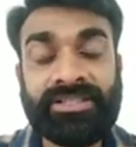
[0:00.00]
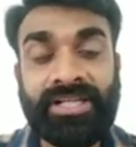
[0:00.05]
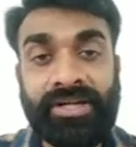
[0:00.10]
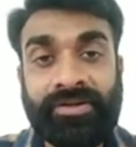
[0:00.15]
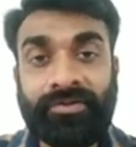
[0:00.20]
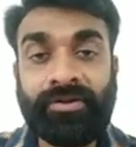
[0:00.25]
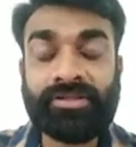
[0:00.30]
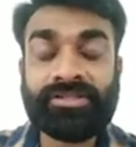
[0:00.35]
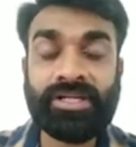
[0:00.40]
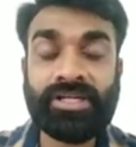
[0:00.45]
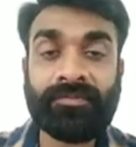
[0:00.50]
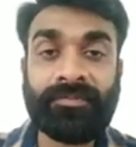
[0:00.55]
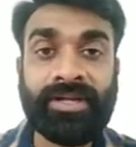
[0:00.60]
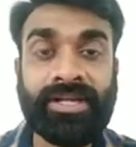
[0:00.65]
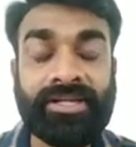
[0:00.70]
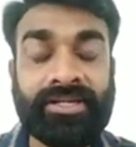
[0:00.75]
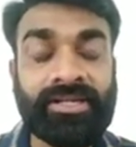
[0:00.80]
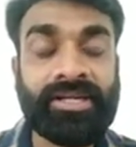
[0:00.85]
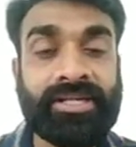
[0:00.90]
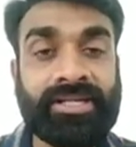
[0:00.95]
introduction of
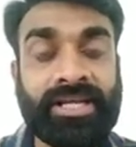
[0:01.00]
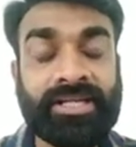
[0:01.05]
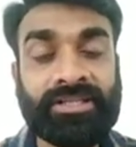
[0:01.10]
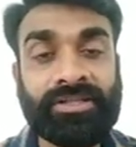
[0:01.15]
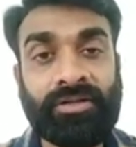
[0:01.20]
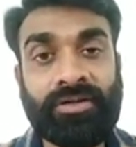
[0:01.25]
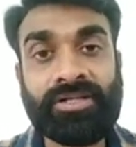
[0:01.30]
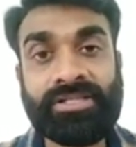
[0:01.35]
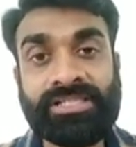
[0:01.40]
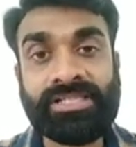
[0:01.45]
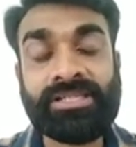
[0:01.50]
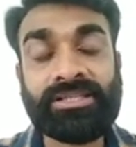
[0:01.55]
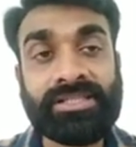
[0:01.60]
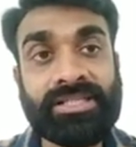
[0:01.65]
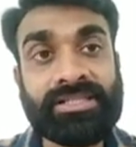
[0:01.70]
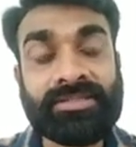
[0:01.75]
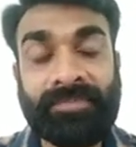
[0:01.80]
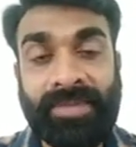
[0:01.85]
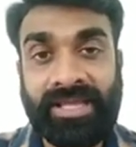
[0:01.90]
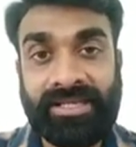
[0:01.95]
internet technology,
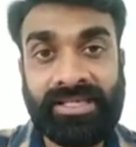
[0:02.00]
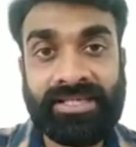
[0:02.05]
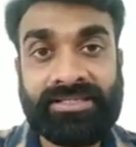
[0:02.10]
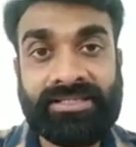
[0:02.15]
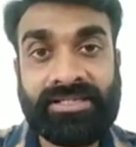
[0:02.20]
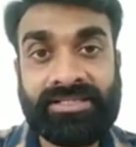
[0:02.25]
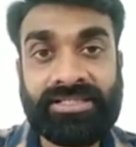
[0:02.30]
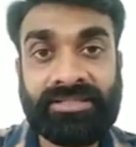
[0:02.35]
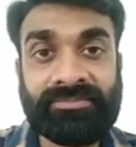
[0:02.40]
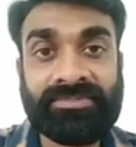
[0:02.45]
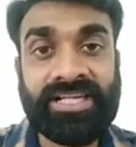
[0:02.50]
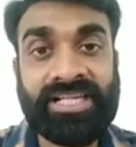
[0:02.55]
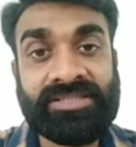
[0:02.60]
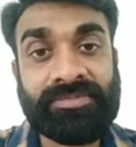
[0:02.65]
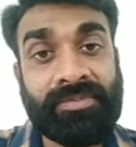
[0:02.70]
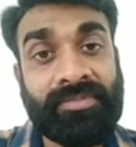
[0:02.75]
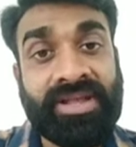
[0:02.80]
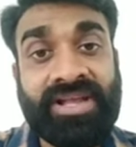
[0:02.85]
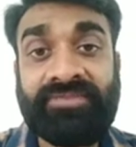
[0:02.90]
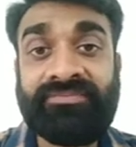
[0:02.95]
this banking system that has
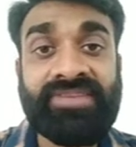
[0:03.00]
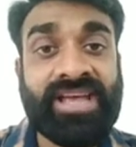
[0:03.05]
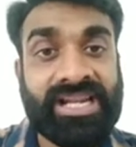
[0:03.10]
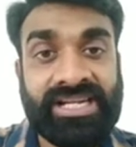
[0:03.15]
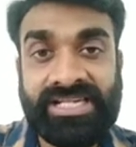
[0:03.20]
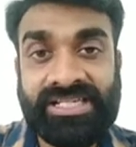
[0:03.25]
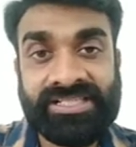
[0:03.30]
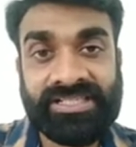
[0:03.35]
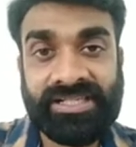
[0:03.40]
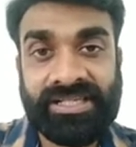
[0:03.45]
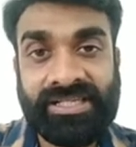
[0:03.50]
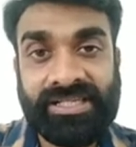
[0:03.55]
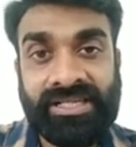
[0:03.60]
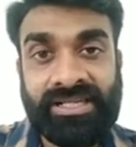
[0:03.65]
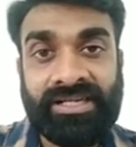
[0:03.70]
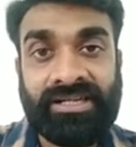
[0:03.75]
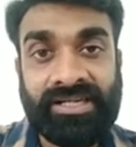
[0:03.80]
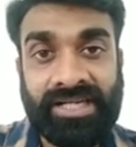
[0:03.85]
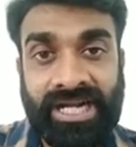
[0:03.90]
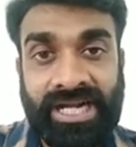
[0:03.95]
been become very easy,
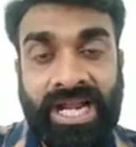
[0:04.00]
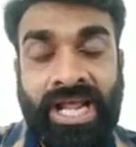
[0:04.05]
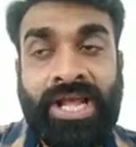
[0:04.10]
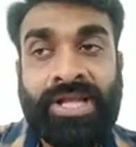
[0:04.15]
right?